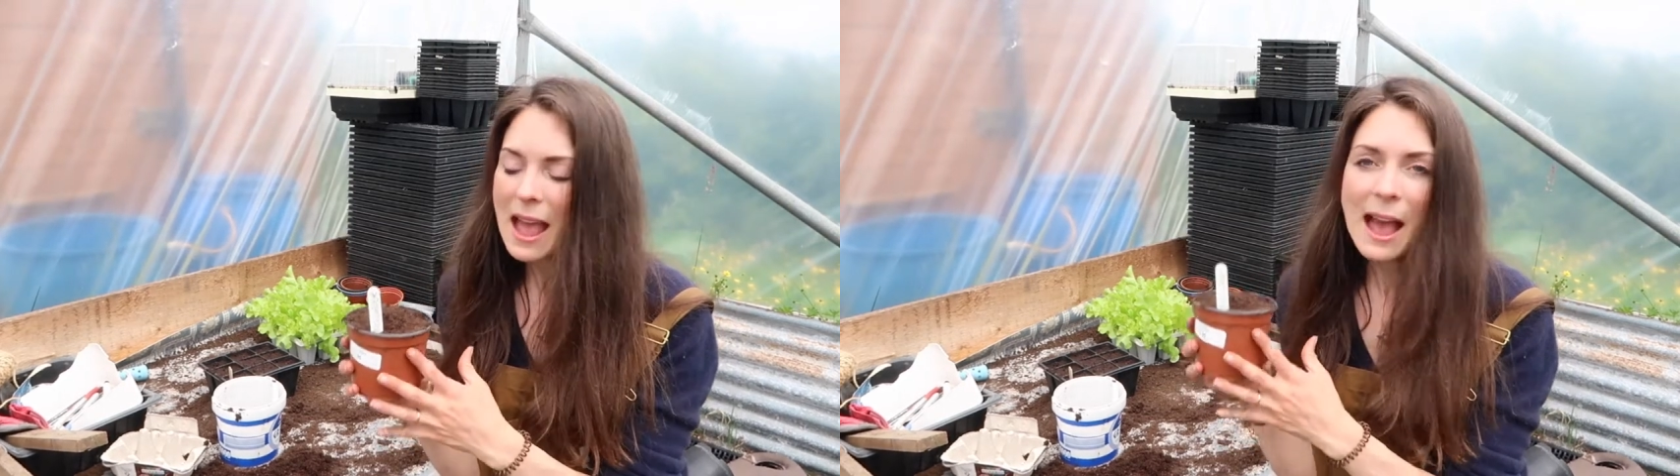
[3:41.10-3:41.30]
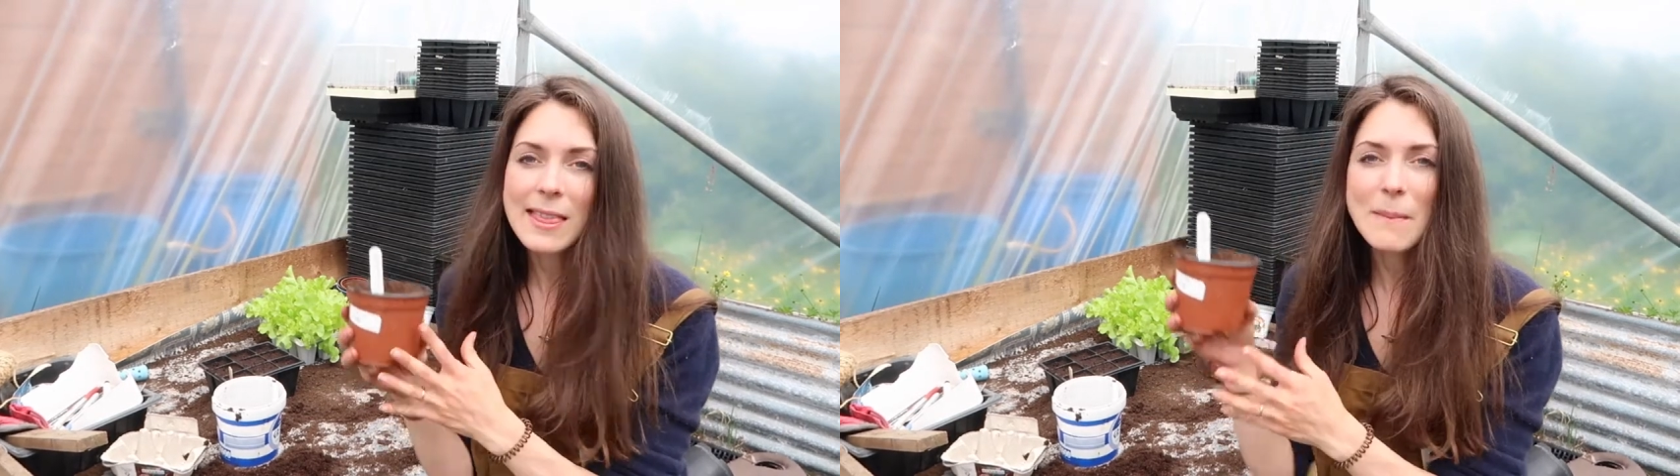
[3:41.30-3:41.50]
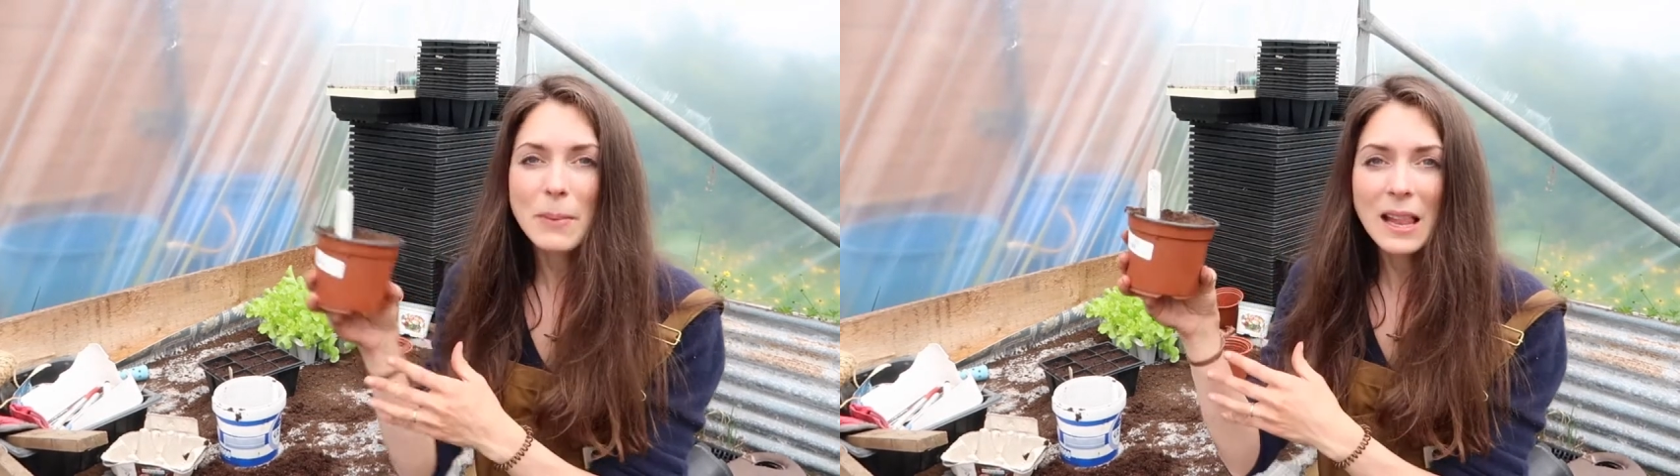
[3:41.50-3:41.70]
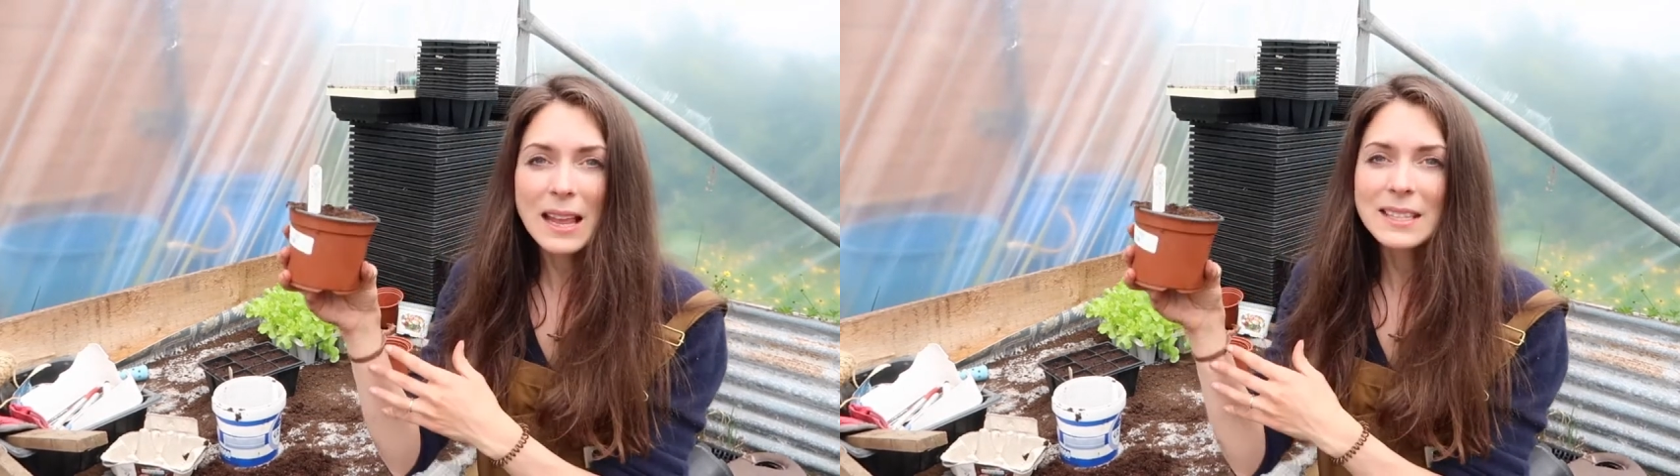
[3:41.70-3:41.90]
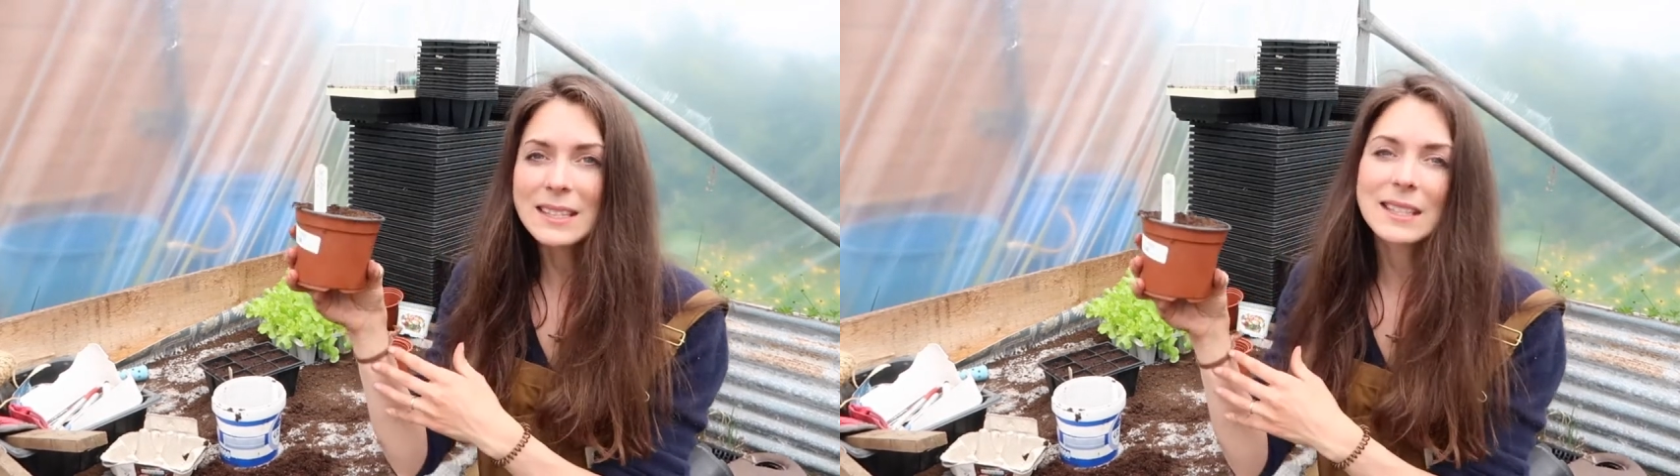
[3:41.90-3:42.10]
and then
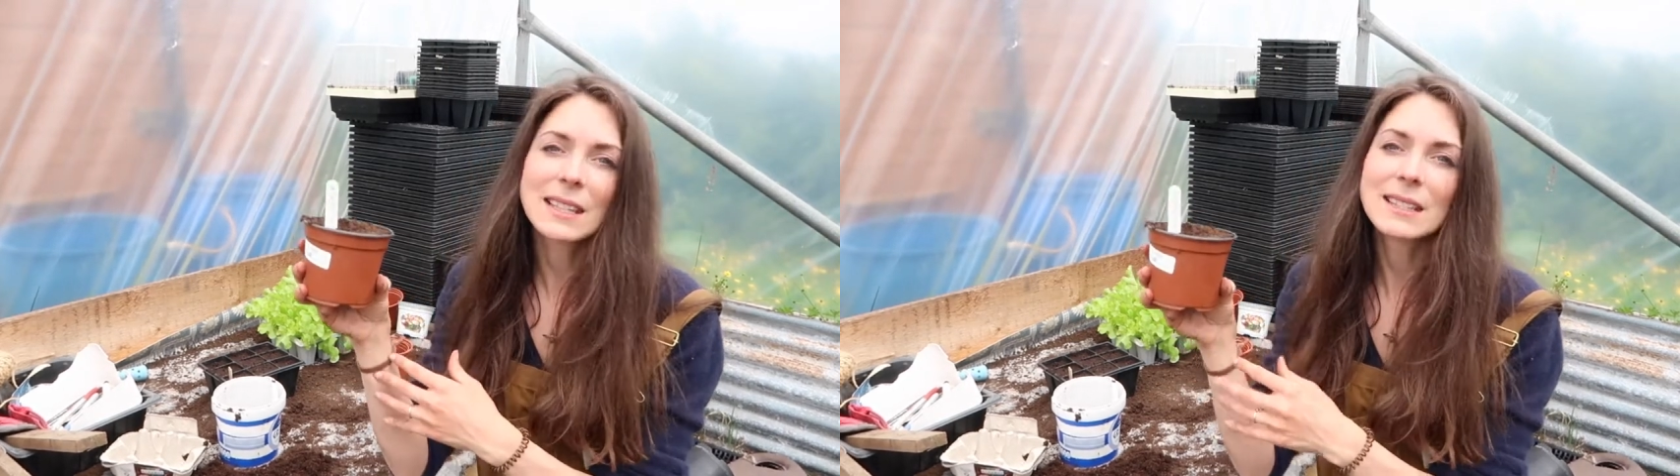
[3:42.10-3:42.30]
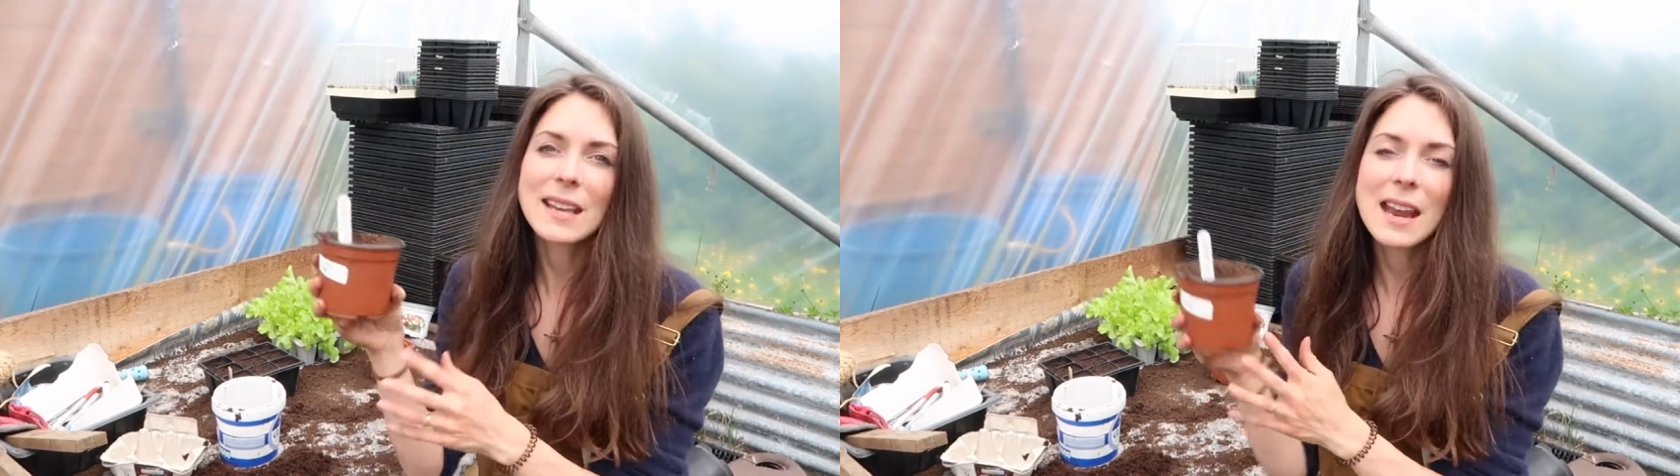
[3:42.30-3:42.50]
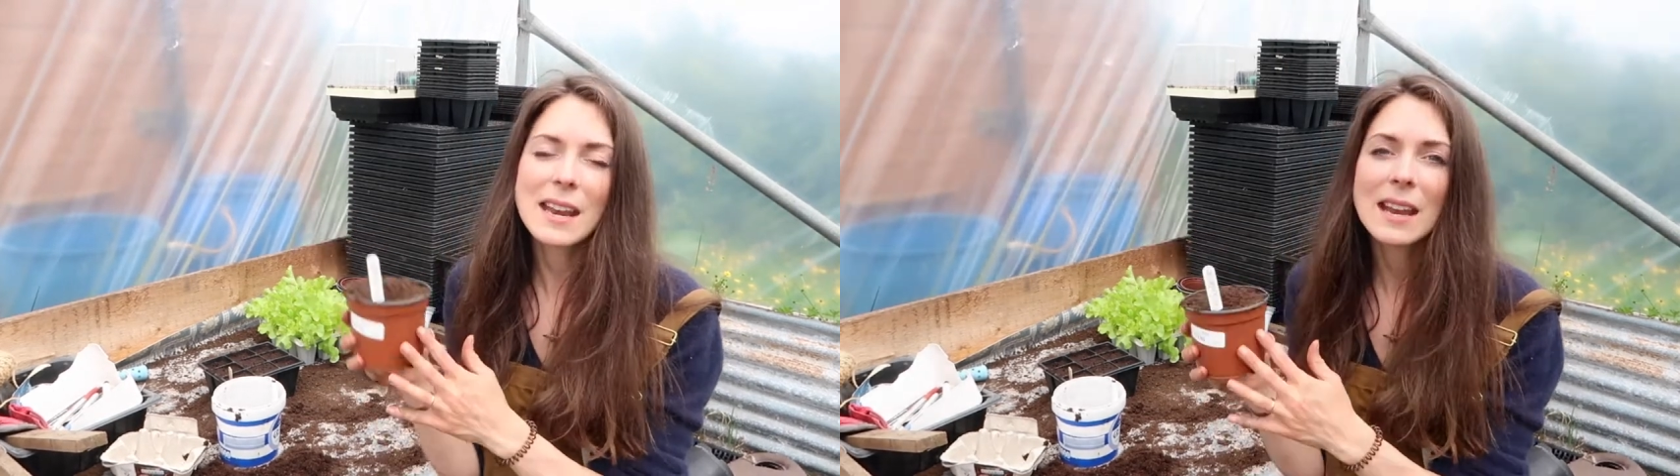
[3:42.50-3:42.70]
place this container